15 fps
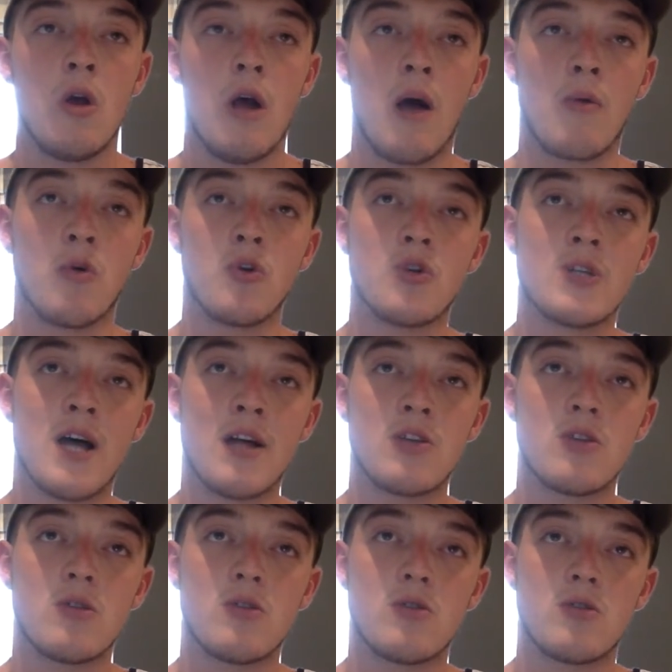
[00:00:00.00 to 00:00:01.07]
I'm gonna start.
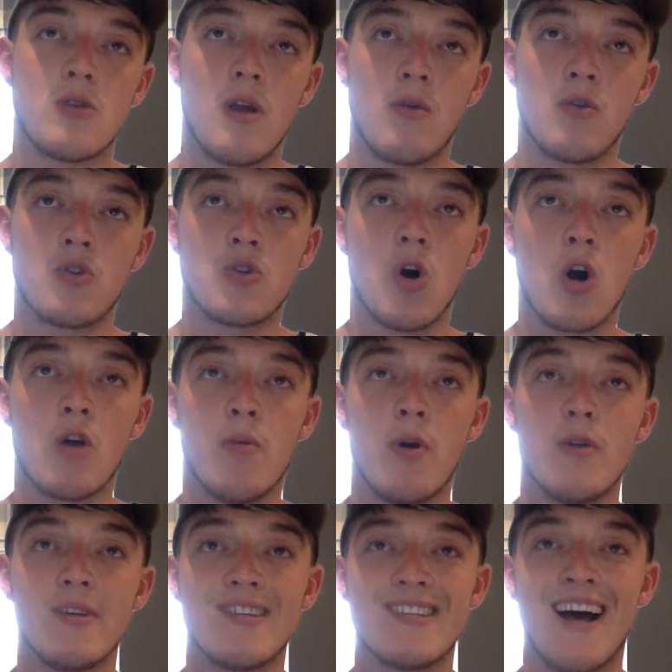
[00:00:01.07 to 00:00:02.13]
I'm gonna talk about
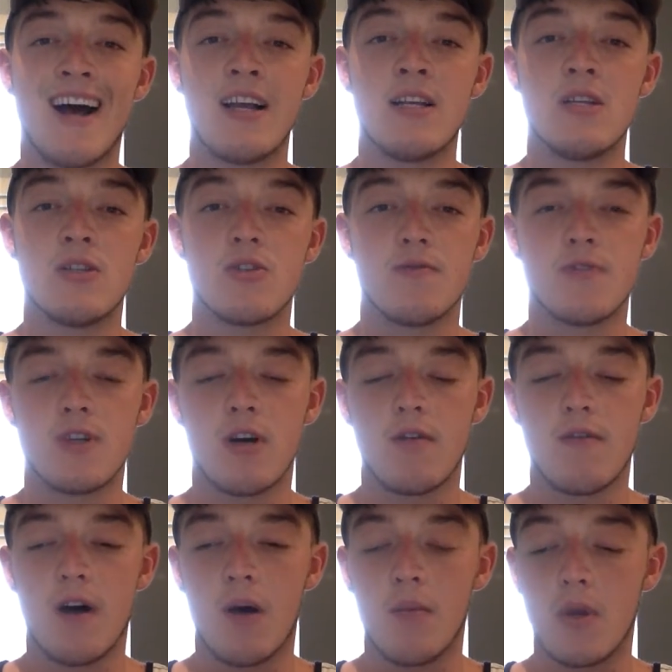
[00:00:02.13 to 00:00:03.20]
the signs of self
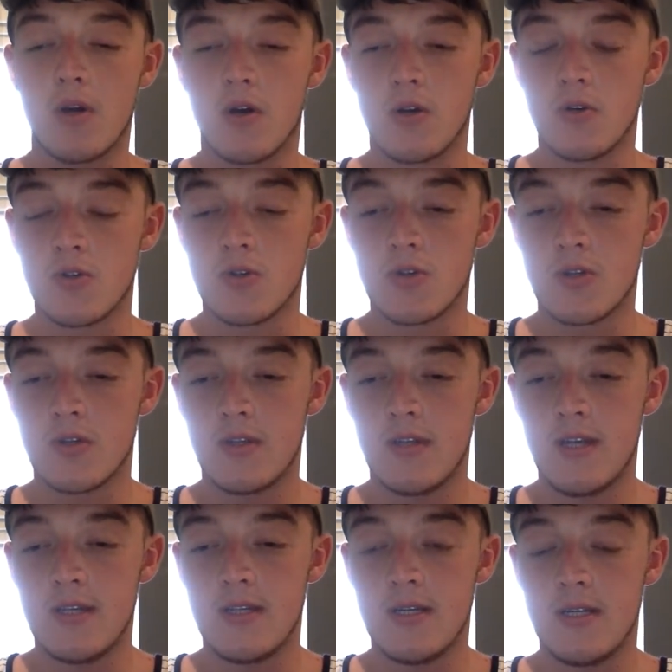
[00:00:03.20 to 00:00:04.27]
harm, because
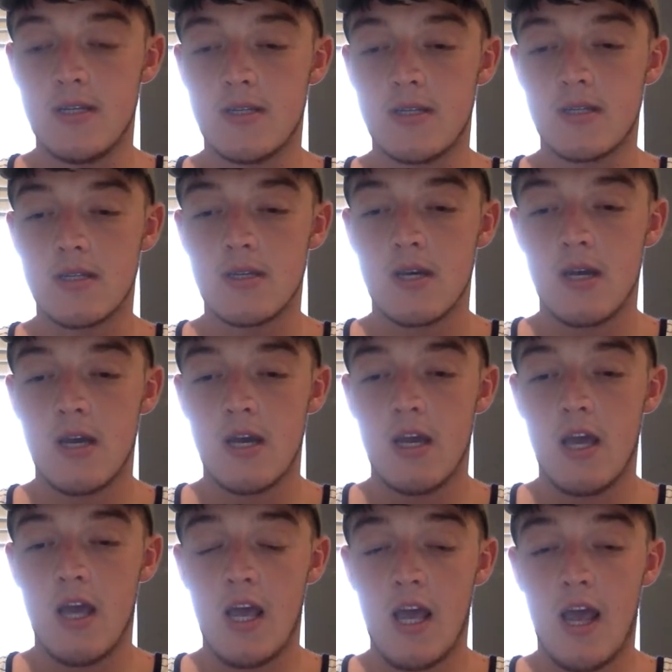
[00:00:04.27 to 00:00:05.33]
this is,
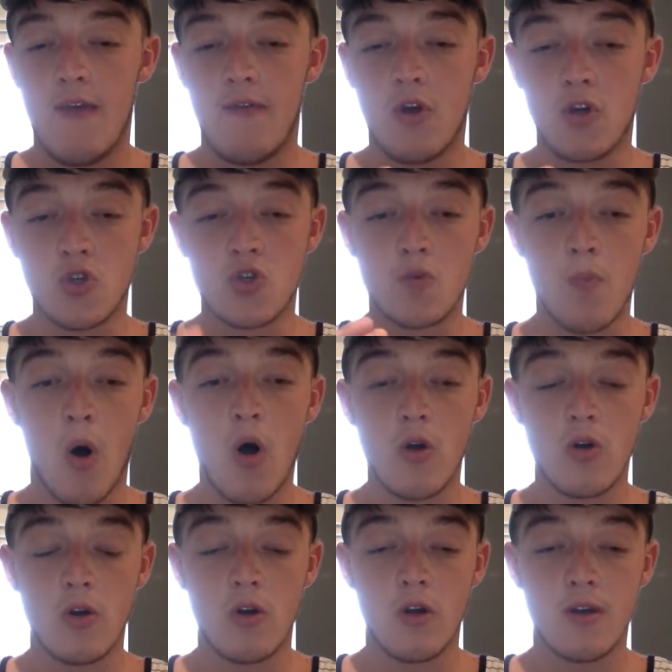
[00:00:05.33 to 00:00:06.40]
if you can spot
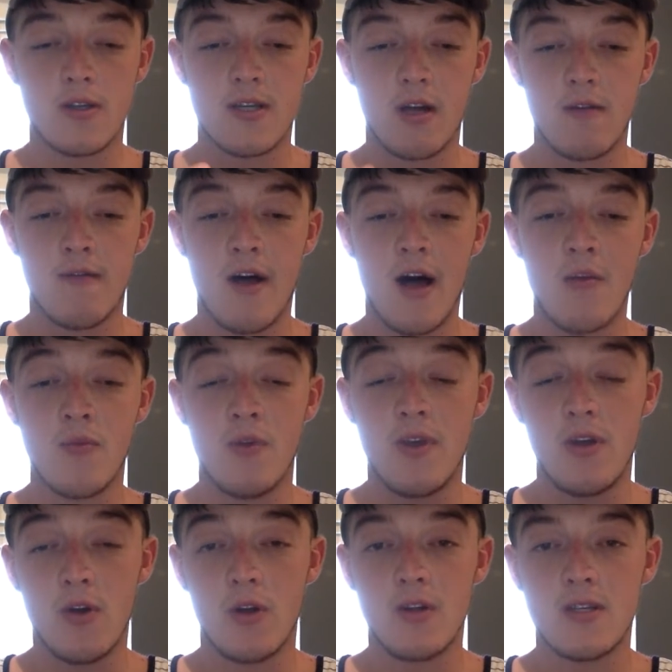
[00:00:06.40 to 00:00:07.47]
a self harm in
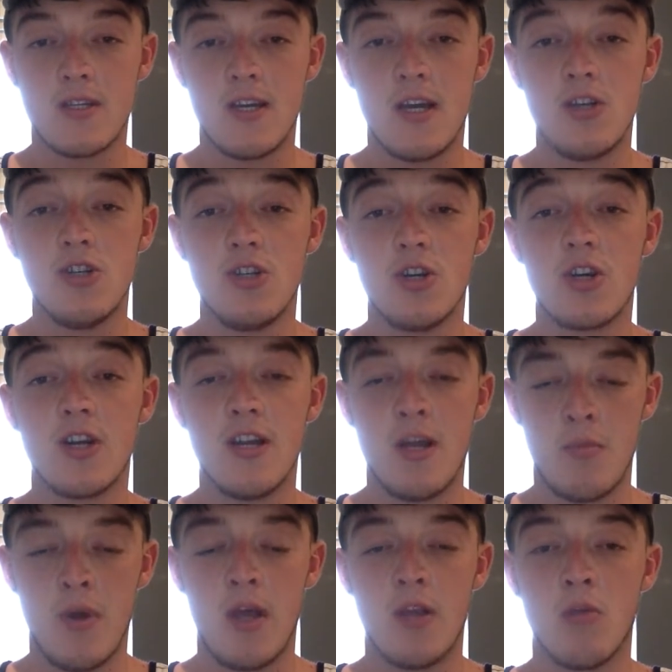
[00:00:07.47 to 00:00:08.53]
the early stages, you can
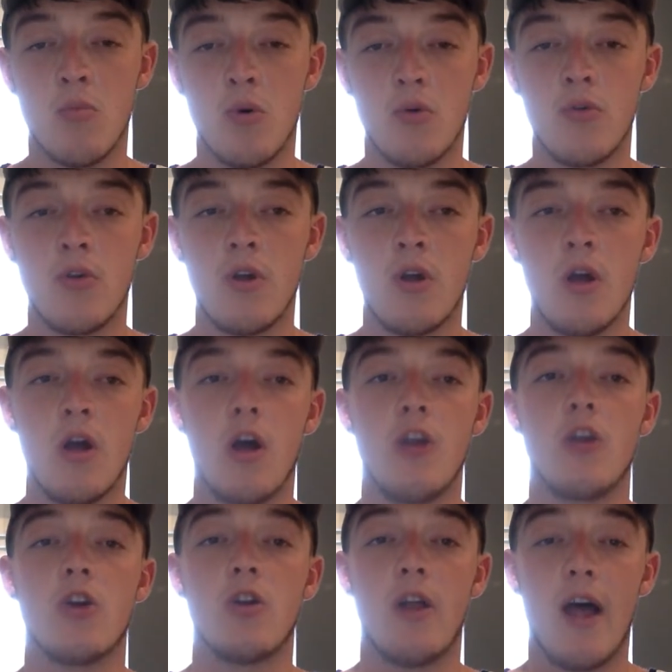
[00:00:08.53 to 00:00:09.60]
nip it in the bud and
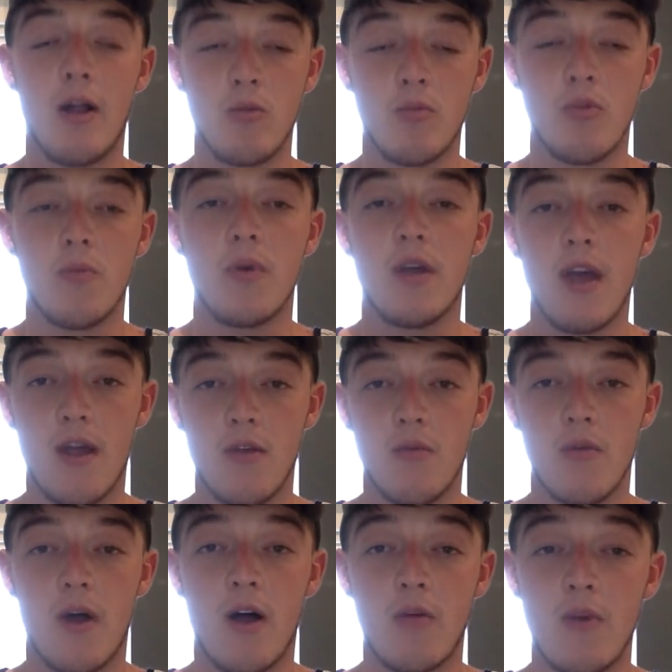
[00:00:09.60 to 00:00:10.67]
you can help them, get them
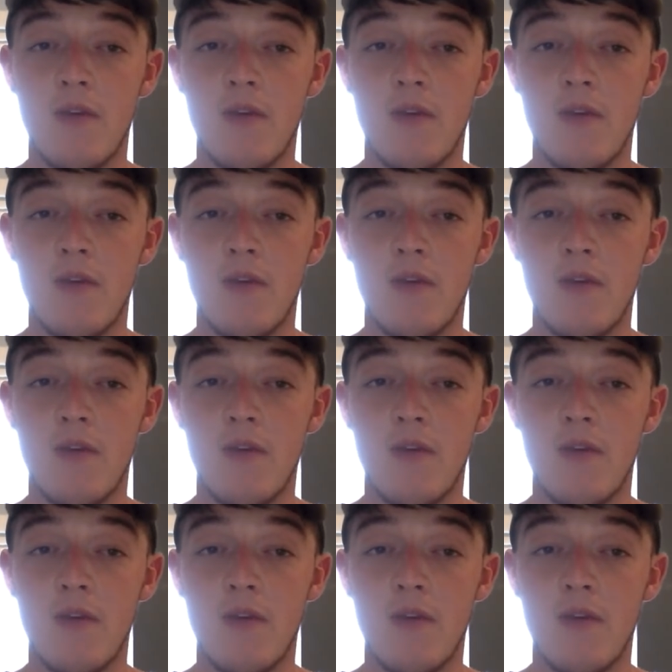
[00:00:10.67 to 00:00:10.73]
the help.